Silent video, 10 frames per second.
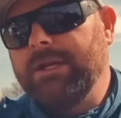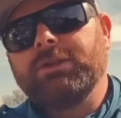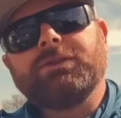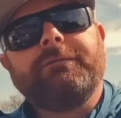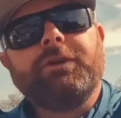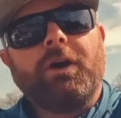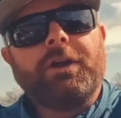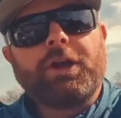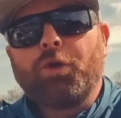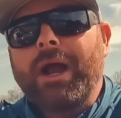So if you're on
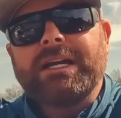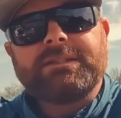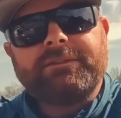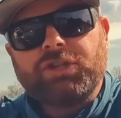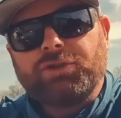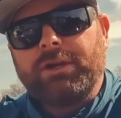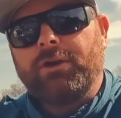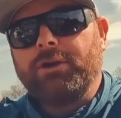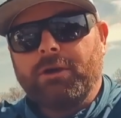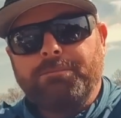a grass fishery
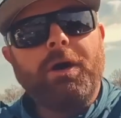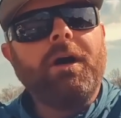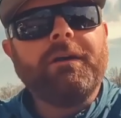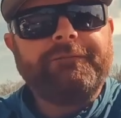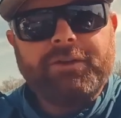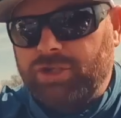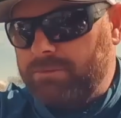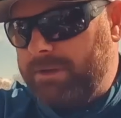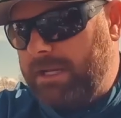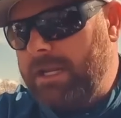or you're a pond
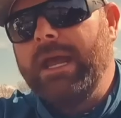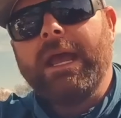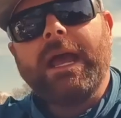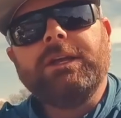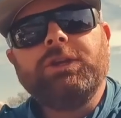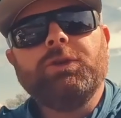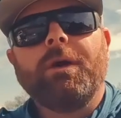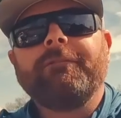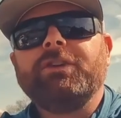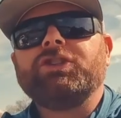fisherman and you
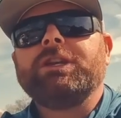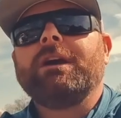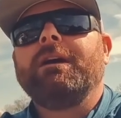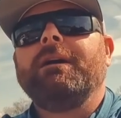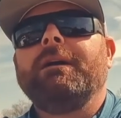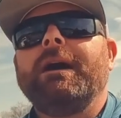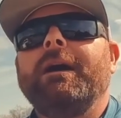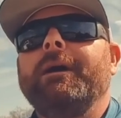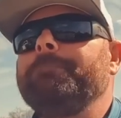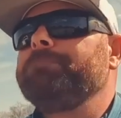are fishing a,
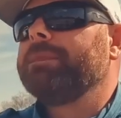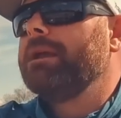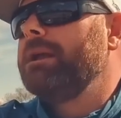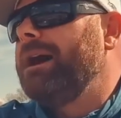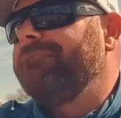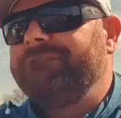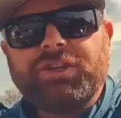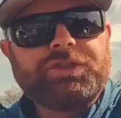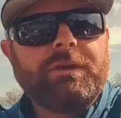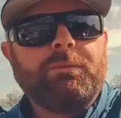a, a
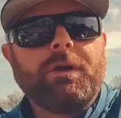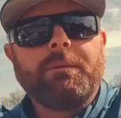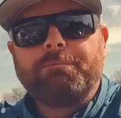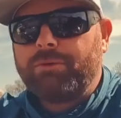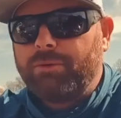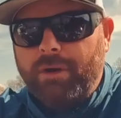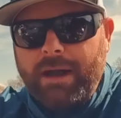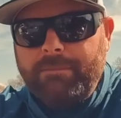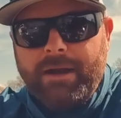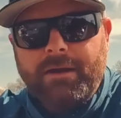fishery where
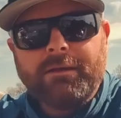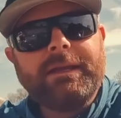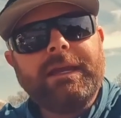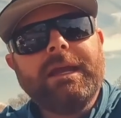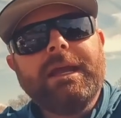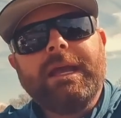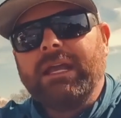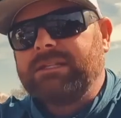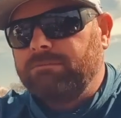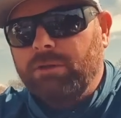primarily
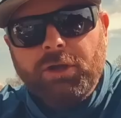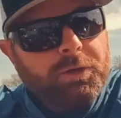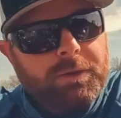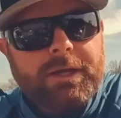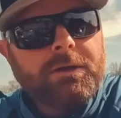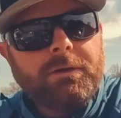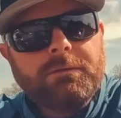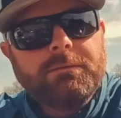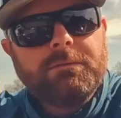it's bluegill,